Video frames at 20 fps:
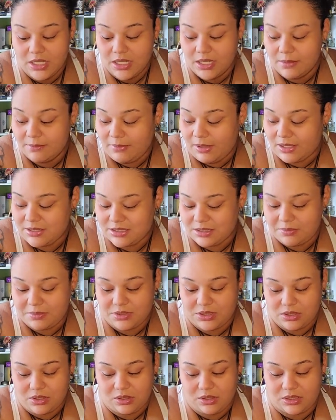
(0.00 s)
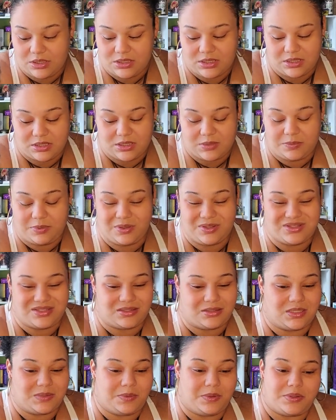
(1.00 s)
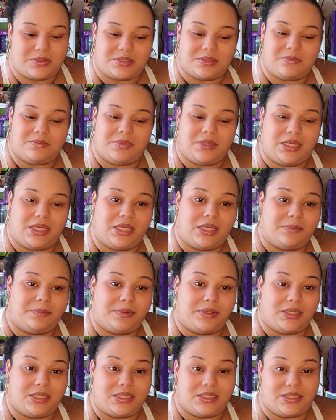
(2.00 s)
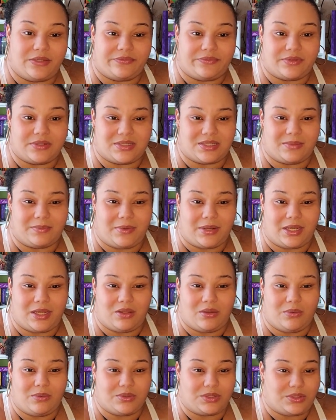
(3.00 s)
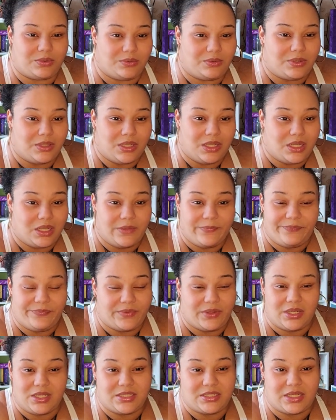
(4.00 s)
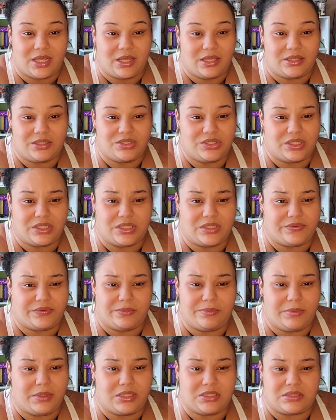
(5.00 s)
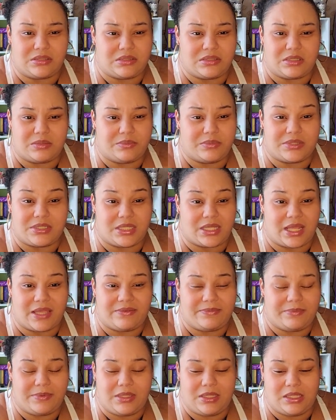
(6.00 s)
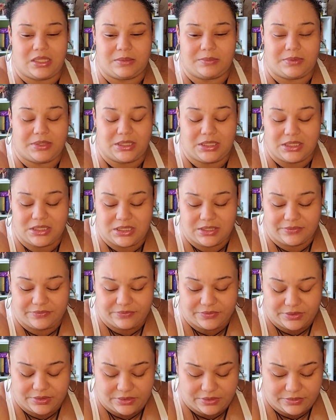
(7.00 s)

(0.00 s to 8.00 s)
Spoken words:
Possibly talking to this person being completely different. Somebody going through an entire transformation. Someone's life being completely different.